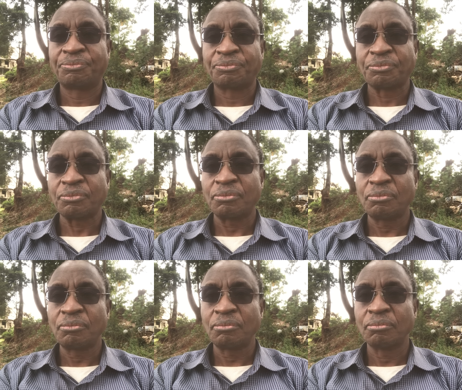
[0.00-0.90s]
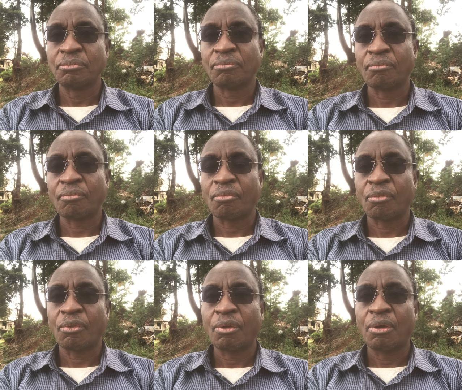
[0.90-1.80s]

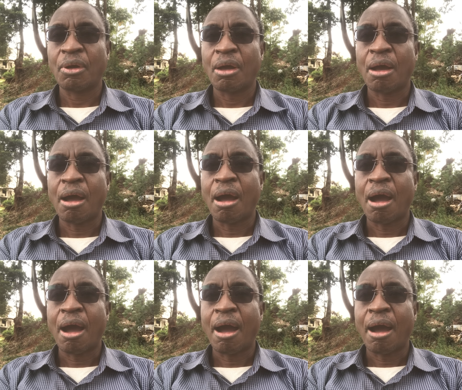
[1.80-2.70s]
[no speech]